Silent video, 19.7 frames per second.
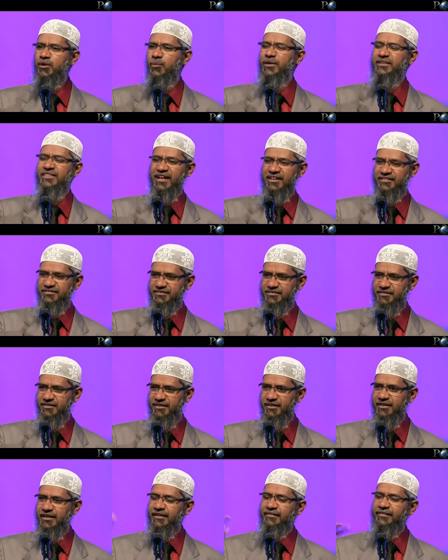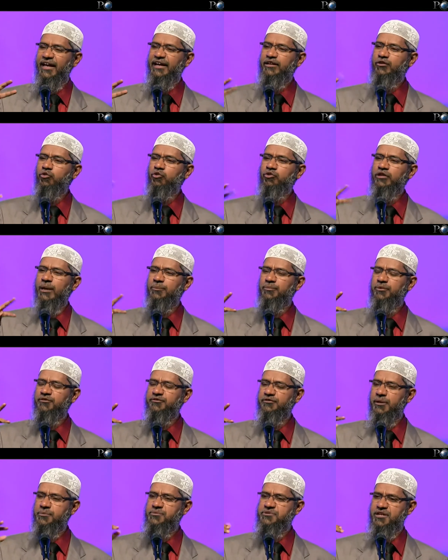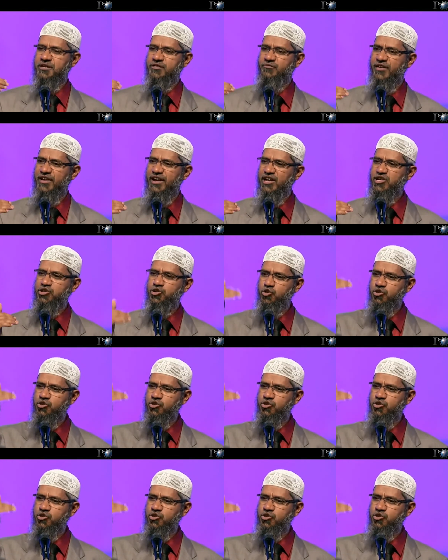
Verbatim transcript: are the Vedas. There are two types of scriptures. One are